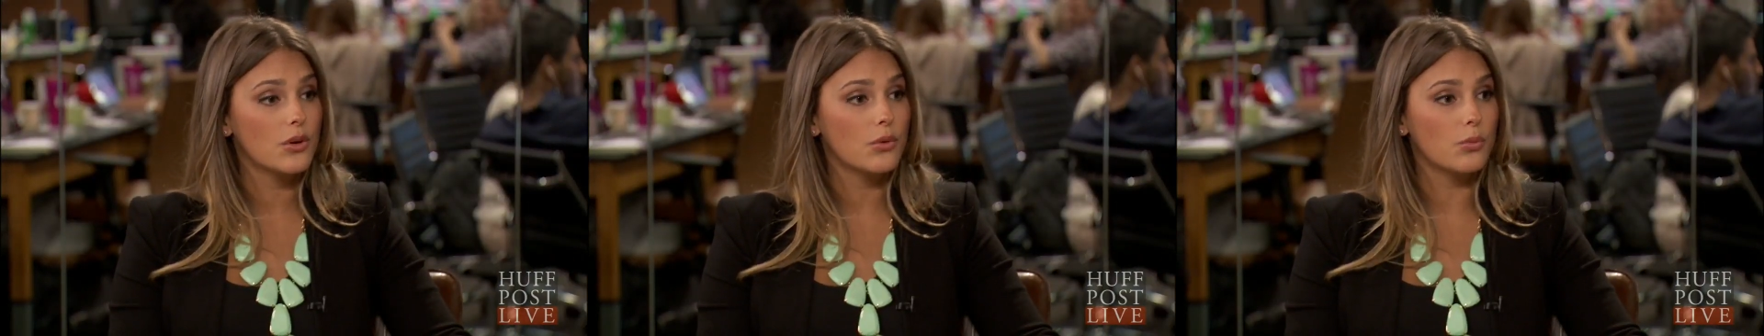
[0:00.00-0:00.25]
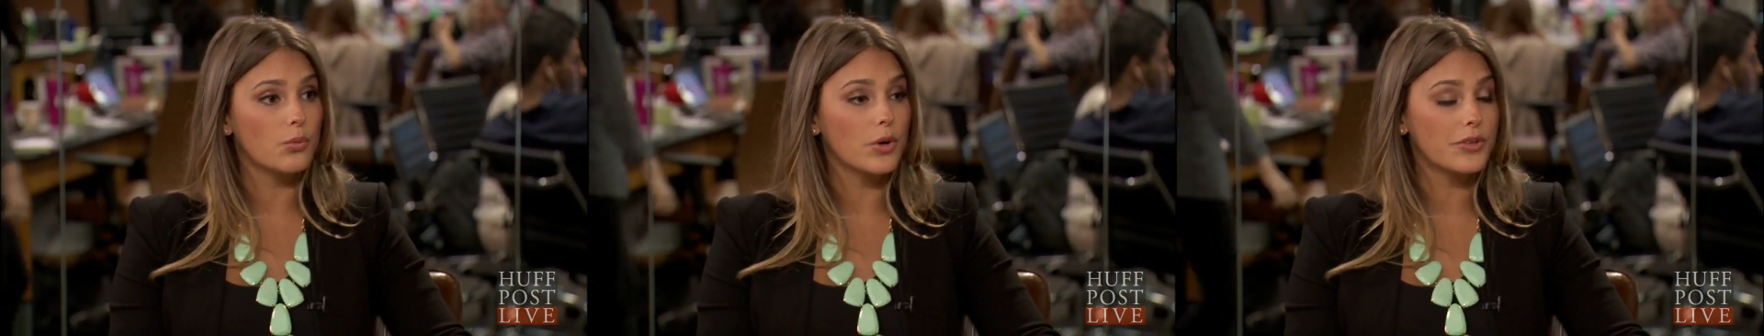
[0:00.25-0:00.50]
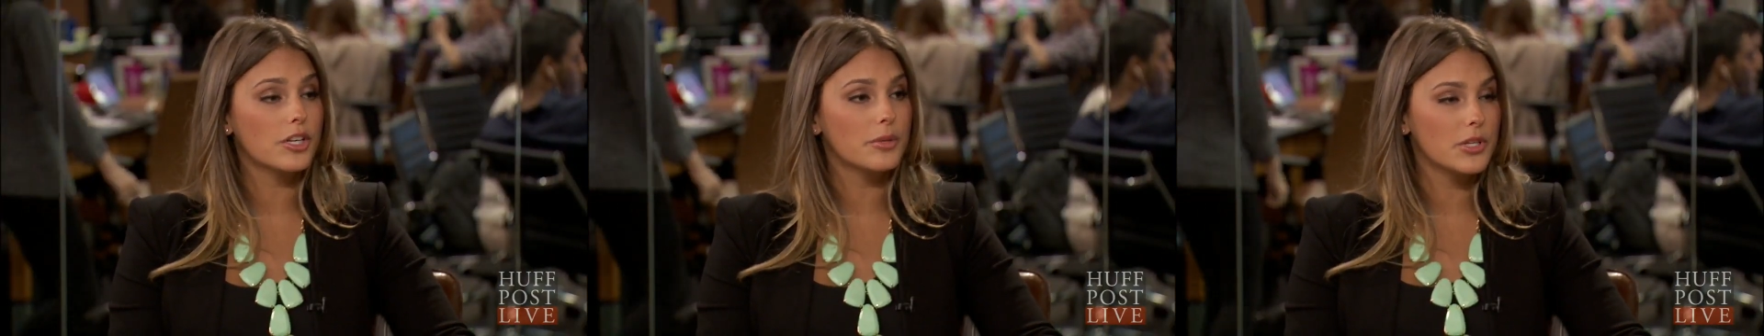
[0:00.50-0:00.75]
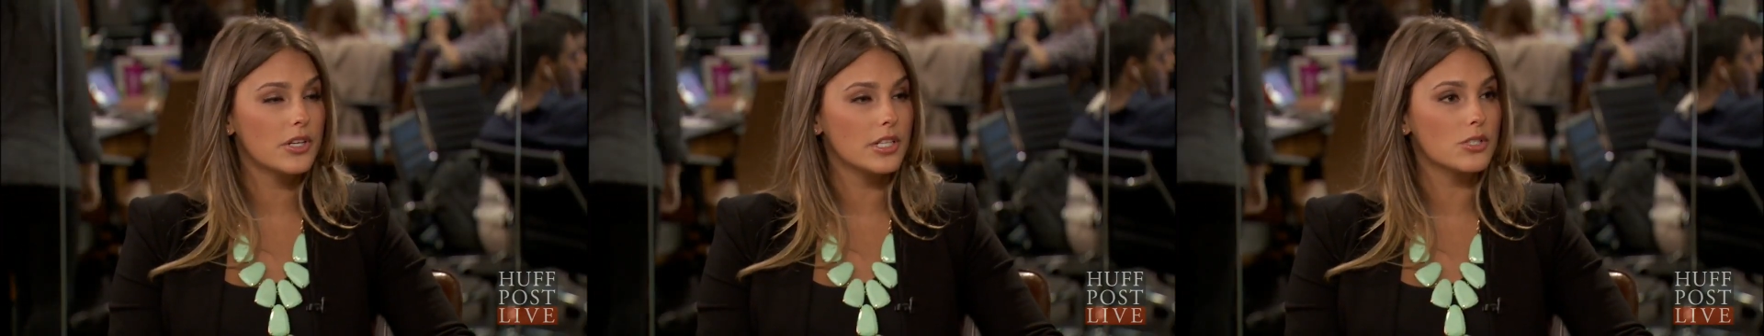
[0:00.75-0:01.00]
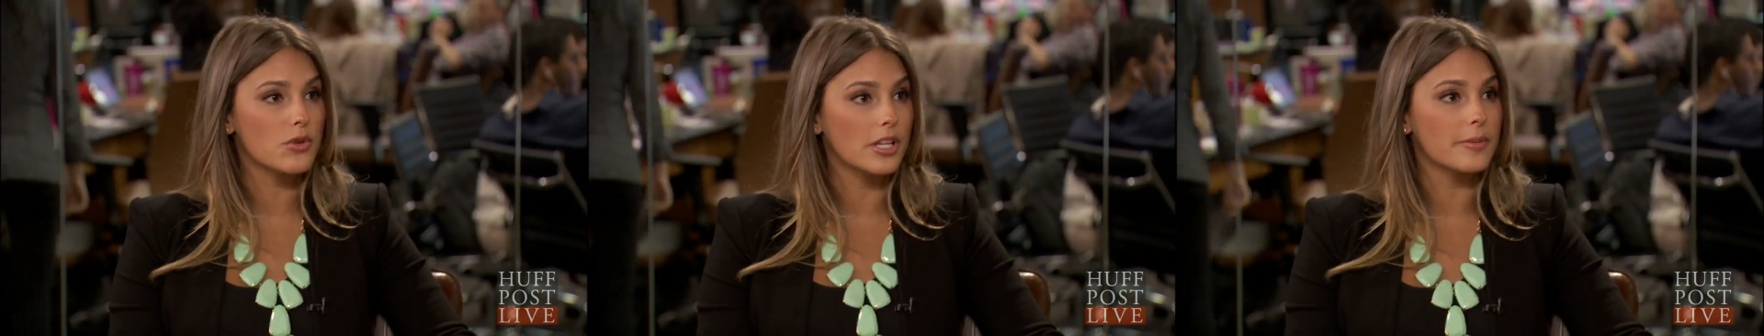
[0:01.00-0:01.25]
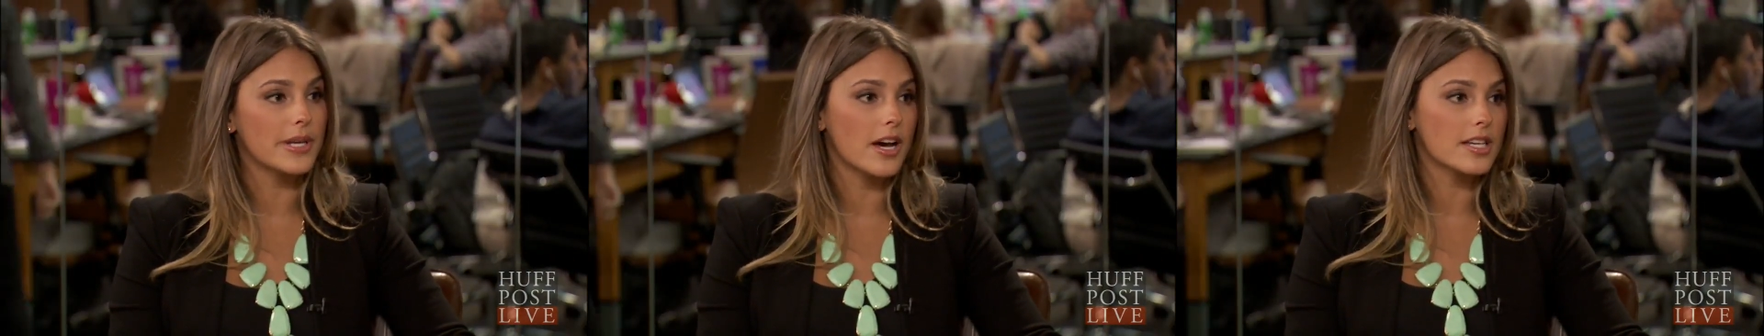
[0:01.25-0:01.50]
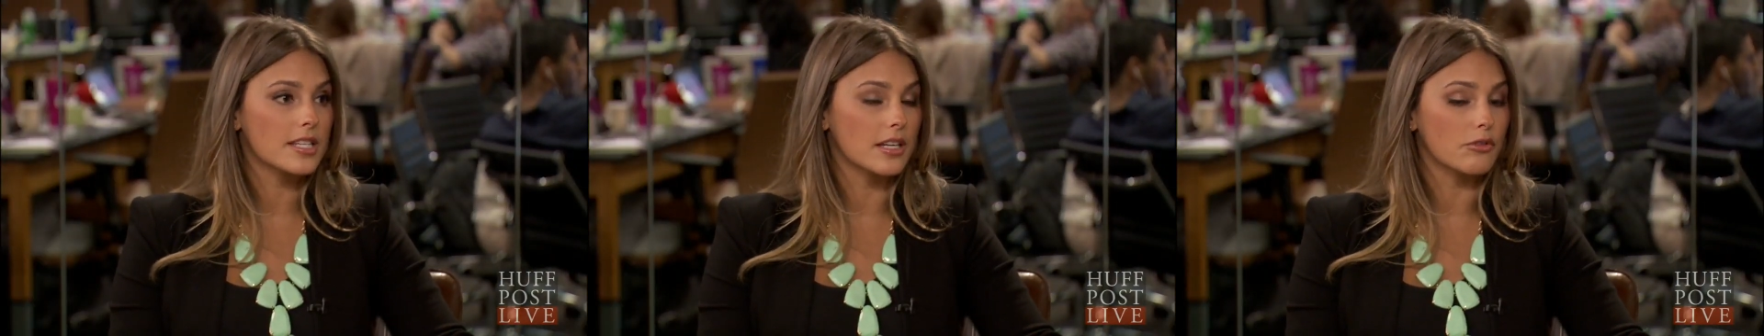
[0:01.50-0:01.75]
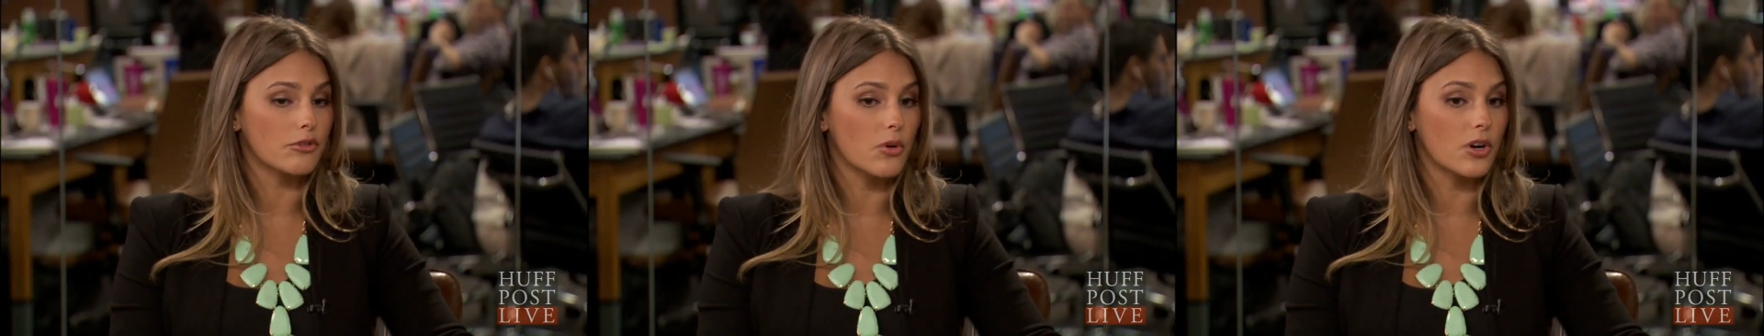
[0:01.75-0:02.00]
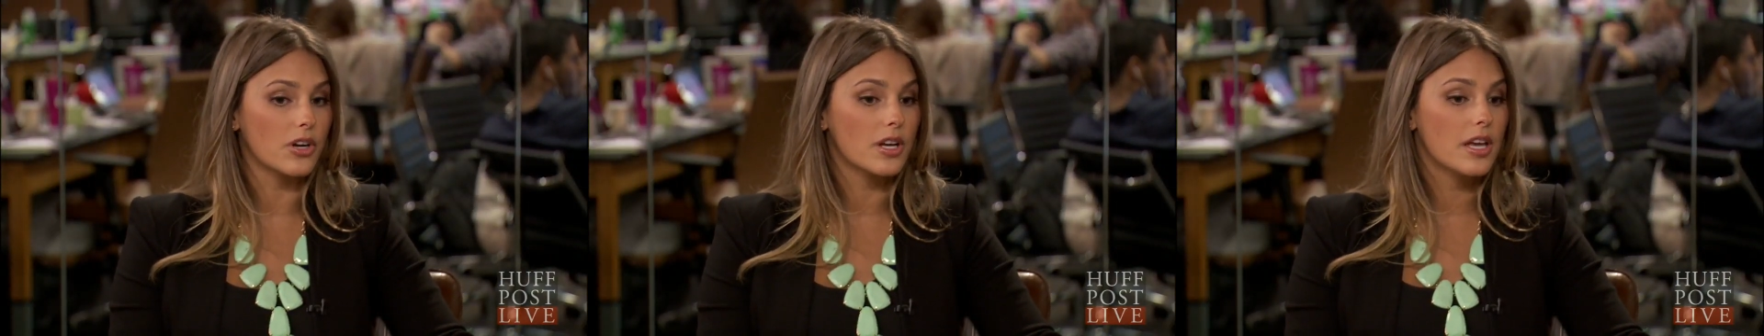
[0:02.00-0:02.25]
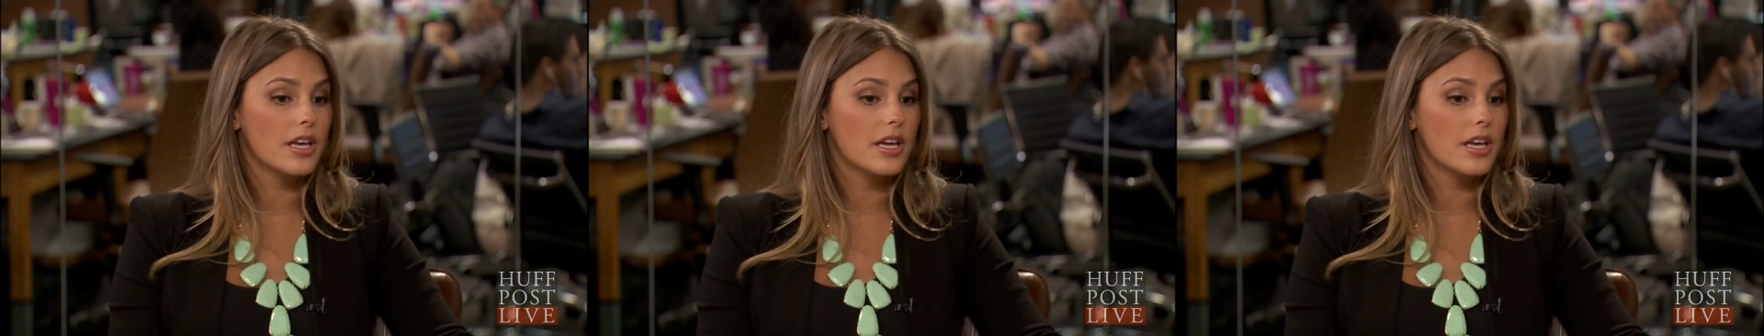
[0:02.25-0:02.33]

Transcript: what the community's really been asking for